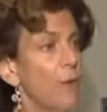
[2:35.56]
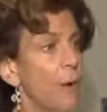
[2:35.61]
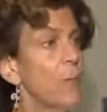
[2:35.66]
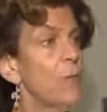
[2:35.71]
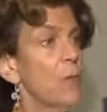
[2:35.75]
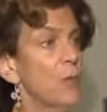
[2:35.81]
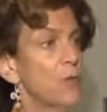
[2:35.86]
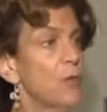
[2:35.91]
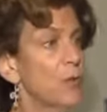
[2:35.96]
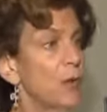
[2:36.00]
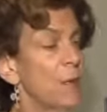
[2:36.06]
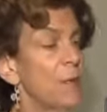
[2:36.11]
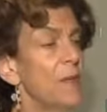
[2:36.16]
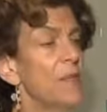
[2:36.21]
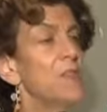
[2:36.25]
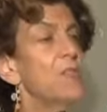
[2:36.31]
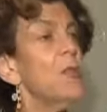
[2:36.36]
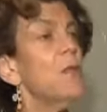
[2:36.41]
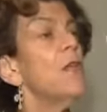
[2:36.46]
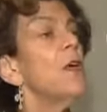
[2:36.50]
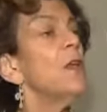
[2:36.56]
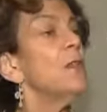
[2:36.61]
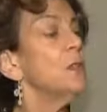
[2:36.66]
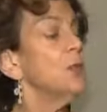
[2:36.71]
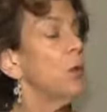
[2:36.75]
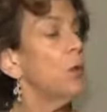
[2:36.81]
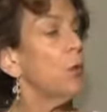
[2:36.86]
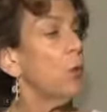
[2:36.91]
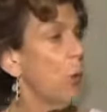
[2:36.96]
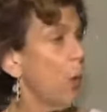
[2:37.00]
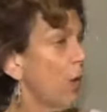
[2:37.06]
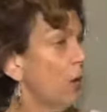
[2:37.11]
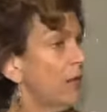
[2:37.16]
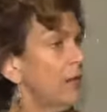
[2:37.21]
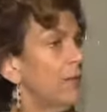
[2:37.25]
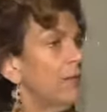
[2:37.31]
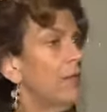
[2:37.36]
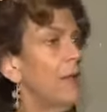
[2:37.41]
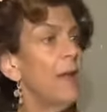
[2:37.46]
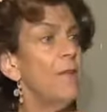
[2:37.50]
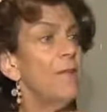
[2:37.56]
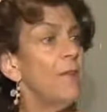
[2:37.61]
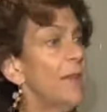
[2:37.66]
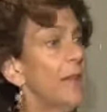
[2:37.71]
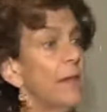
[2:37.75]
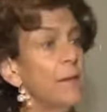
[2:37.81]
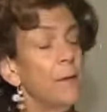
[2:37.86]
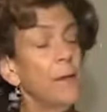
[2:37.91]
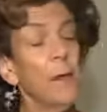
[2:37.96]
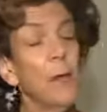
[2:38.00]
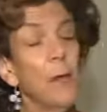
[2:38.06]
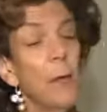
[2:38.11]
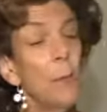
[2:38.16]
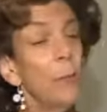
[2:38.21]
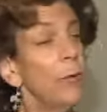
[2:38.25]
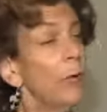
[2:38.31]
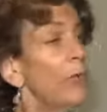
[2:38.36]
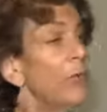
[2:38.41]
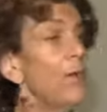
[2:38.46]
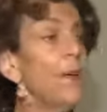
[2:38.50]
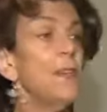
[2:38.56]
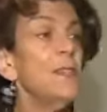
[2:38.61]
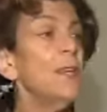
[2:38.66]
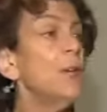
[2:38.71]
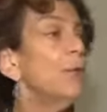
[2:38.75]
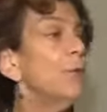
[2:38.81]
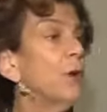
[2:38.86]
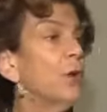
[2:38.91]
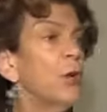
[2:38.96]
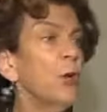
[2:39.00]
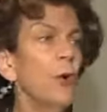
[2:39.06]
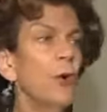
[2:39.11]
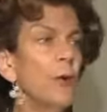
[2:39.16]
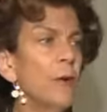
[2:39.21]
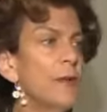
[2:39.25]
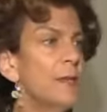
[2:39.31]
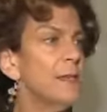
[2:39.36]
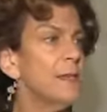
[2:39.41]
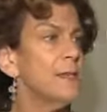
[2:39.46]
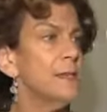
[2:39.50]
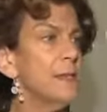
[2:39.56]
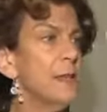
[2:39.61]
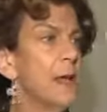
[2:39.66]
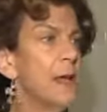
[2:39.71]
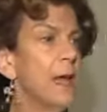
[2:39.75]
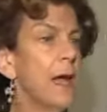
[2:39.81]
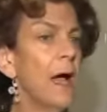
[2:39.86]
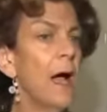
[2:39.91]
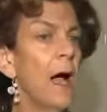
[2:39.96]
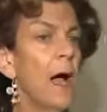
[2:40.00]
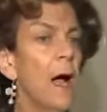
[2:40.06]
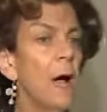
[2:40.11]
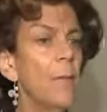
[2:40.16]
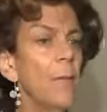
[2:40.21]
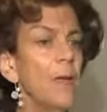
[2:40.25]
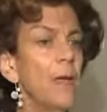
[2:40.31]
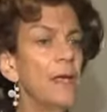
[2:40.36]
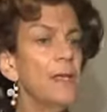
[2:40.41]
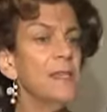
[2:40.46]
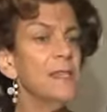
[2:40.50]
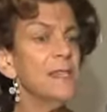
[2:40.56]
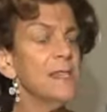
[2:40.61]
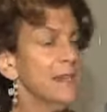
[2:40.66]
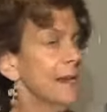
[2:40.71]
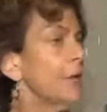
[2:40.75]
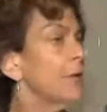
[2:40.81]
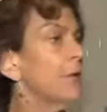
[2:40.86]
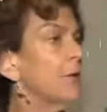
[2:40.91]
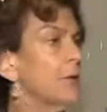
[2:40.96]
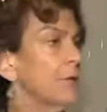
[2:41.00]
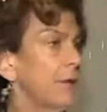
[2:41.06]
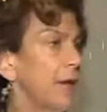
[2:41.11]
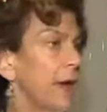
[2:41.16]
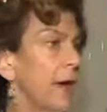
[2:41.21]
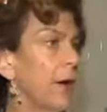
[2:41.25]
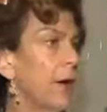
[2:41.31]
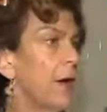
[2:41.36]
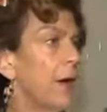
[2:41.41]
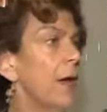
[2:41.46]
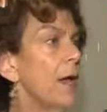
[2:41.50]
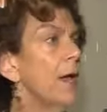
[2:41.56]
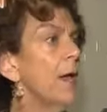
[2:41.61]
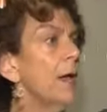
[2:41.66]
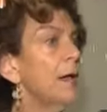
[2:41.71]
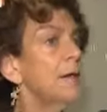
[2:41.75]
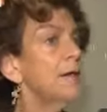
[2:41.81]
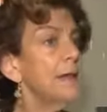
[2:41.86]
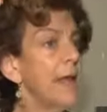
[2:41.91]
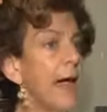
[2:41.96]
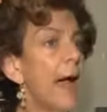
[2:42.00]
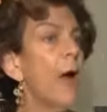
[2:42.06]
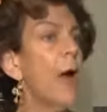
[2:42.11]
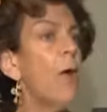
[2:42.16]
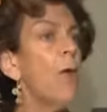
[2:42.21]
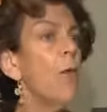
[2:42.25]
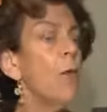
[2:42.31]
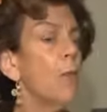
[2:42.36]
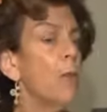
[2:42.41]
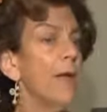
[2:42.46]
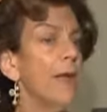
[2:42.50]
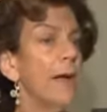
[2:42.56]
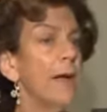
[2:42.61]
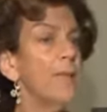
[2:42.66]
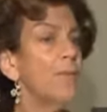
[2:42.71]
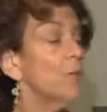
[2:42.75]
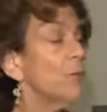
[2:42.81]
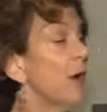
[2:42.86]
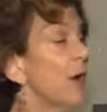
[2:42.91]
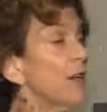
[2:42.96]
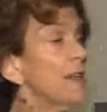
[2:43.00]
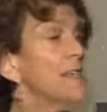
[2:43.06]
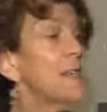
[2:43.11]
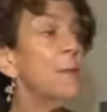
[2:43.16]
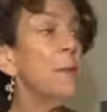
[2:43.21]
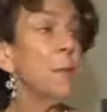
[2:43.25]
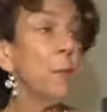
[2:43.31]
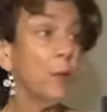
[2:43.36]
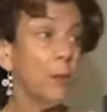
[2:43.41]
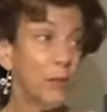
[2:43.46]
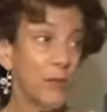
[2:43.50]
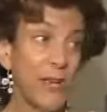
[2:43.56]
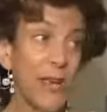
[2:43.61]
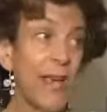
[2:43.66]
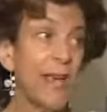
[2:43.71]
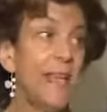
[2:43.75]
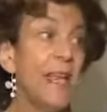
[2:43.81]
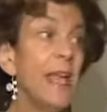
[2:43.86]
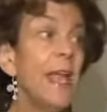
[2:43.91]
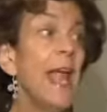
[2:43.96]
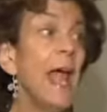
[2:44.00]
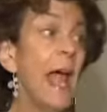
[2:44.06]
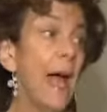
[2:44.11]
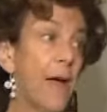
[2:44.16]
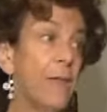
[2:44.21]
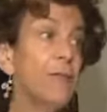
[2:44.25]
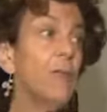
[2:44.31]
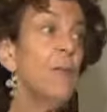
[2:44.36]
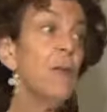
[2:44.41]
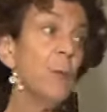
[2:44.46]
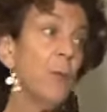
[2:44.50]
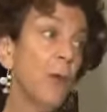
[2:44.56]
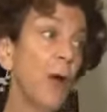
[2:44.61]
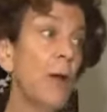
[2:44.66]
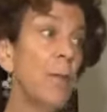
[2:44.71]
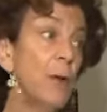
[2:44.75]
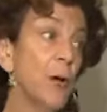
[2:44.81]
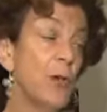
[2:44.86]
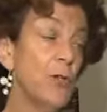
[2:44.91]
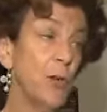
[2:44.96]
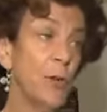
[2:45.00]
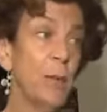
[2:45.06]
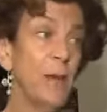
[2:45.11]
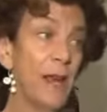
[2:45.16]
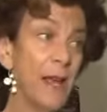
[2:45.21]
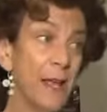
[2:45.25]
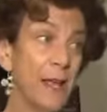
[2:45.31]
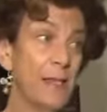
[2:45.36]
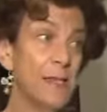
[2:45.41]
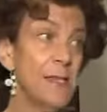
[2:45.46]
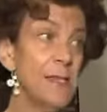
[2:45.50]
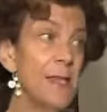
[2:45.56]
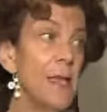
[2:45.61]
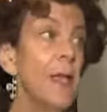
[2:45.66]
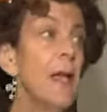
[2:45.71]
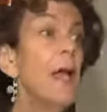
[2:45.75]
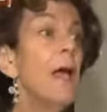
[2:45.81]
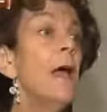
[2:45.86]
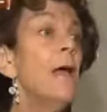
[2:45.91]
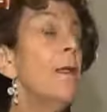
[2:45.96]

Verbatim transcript: from those treatments so that your quality of life and preventing recurrence um, is standard of care. Now we have drugs that people are taking after their primary treatment ends